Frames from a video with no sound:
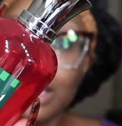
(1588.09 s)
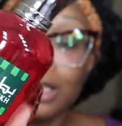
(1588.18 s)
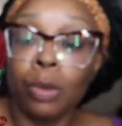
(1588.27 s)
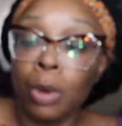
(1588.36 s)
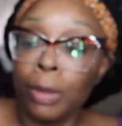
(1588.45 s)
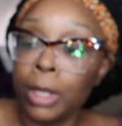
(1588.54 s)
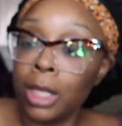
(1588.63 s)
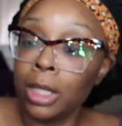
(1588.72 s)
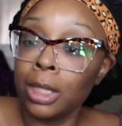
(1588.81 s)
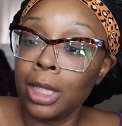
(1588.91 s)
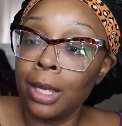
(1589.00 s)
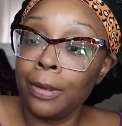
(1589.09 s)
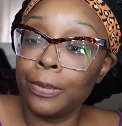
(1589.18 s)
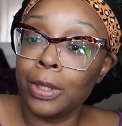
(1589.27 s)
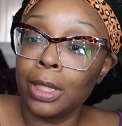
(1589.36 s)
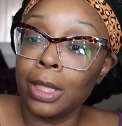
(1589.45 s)
It's Aroma
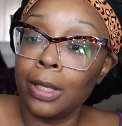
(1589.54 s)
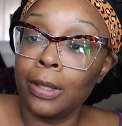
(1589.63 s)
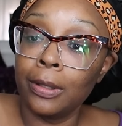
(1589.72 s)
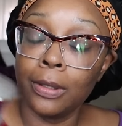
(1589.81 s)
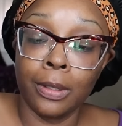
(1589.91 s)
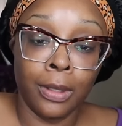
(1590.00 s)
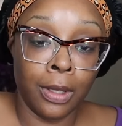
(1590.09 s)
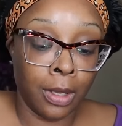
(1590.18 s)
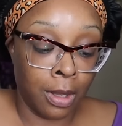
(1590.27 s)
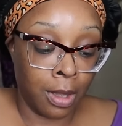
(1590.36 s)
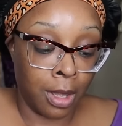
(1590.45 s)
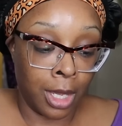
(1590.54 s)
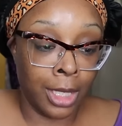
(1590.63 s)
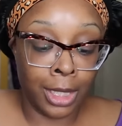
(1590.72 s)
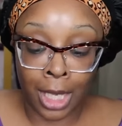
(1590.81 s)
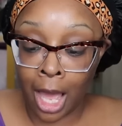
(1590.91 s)
Concepts.
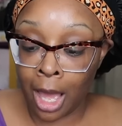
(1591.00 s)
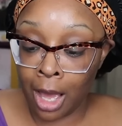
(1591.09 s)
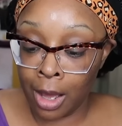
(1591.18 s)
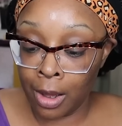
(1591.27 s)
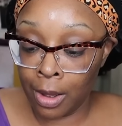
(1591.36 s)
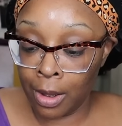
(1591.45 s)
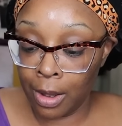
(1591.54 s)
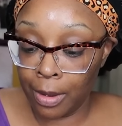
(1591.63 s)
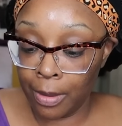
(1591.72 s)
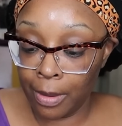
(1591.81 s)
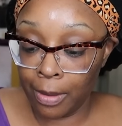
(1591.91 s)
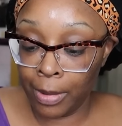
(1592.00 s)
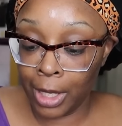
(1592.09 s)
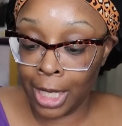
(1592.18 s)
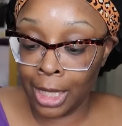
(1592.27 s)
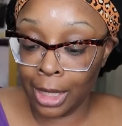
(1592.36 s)
It's called
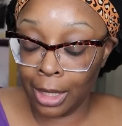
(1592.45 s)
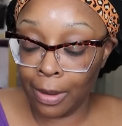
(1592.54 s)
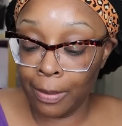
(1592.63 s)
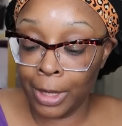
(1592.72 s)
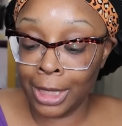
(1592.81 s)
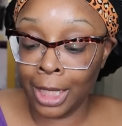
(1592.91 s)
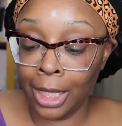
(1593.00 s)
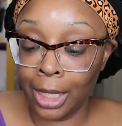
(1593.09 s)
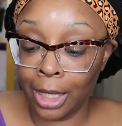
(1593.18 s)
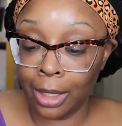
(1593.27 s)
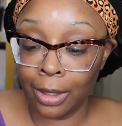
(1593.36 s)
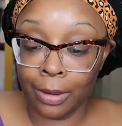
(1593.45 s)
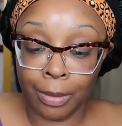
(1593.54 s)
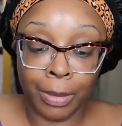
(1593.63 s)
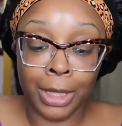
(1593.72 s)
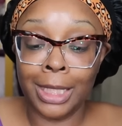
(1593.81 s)
Batik. Batik.
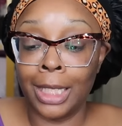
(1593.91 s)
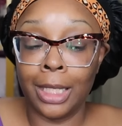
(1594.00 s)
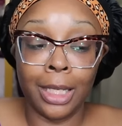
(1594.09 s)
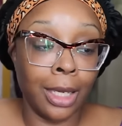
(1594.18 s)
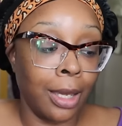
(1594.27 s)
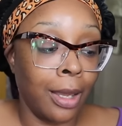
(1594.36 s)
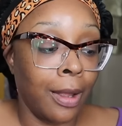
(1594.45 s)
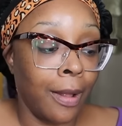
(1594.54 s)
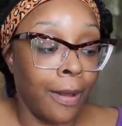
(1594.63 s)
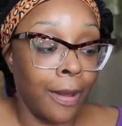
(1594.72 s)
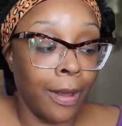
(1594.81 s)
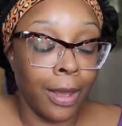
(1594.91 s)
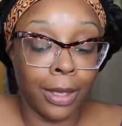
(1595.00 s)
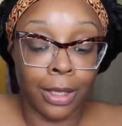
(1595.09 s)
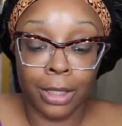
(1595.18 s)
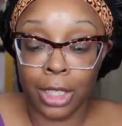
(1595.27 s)
Batik.
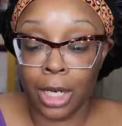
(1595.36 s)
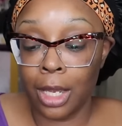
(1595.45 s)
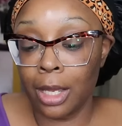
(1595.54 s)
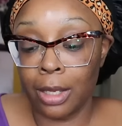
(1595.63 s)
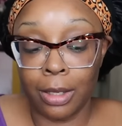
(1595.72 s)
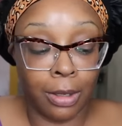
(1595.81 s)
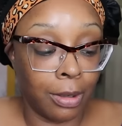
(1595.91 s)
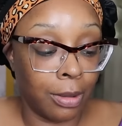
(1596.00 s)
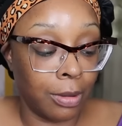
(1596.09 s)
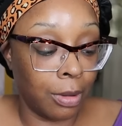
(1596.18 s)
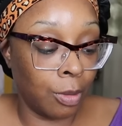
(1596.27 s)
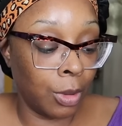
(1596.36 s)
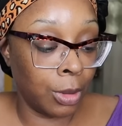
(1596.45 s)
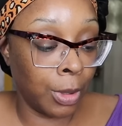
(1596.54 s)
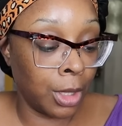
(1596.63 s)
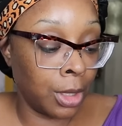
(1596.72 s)
Shall I want
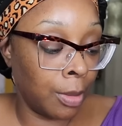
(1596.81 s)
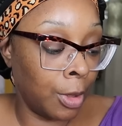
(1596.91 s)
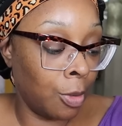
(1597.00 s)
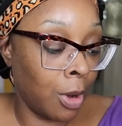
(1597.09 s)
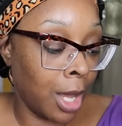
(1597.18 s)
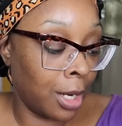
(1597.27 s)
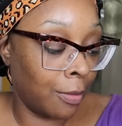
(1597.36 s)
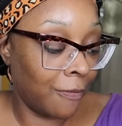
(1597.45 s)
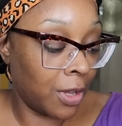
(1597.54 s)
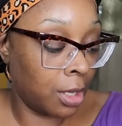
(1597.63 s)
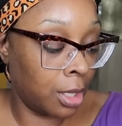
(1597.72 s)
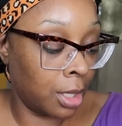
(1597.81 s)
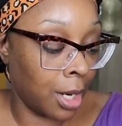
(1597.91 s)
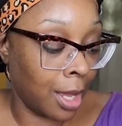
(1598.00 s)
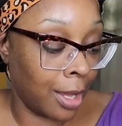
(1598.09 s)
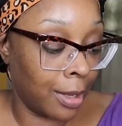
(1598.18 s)
to spray this on me? Why the fuck
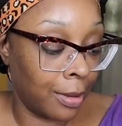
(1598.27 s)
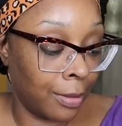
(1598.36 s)
not?